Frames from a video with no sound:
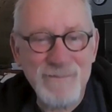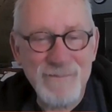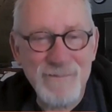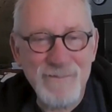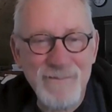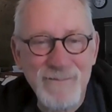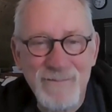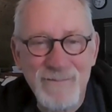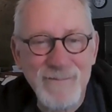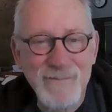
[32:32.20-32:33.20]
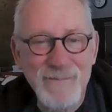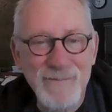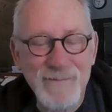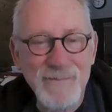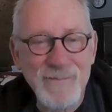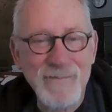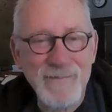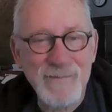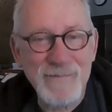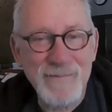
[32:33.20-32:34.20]

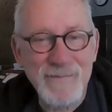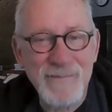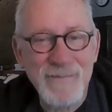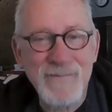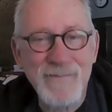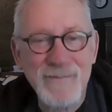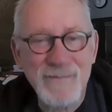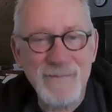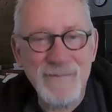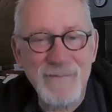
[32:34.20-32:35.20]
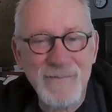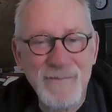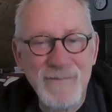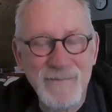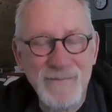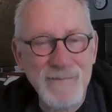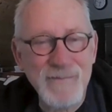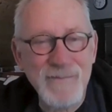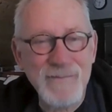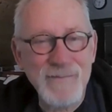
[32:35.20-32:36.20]

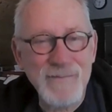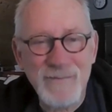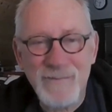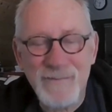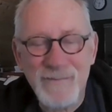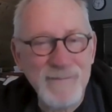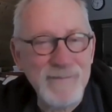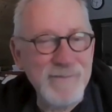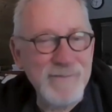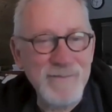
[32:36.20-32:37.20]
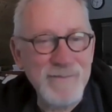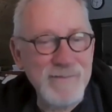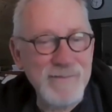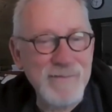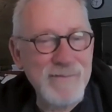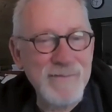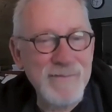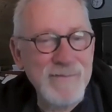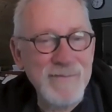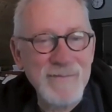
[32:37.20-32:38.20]

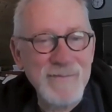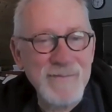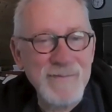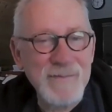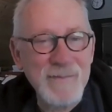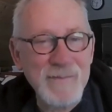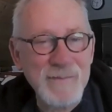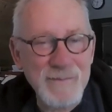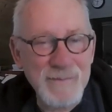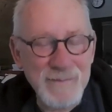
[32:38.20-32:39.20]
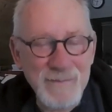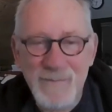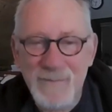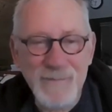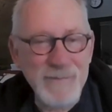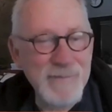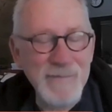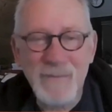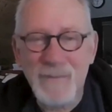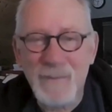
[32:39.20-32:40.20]
The person shown says nothing.